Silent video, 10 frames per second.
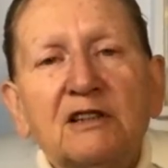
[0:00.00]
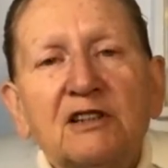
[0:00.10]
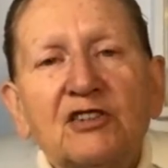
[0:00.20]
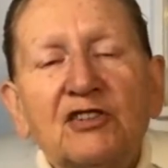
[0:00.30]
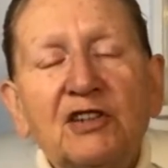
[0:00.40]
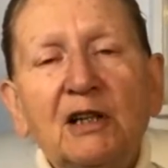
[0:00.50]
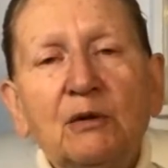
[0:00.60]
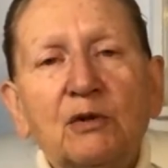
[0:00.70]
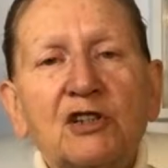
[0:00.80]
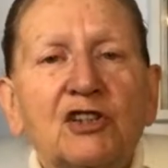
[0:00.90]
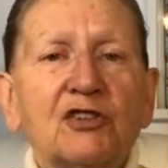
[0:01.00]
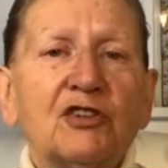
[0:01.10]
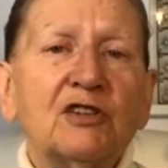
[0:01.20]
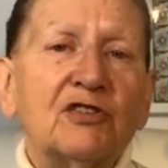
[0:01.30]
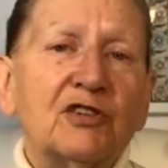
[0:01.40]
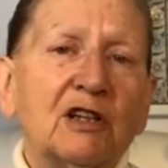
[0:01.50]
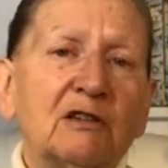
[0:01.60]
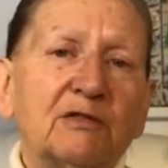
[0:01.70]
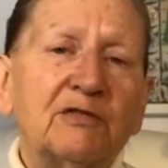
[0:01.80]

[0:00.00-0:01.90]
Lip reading: distinguishes itself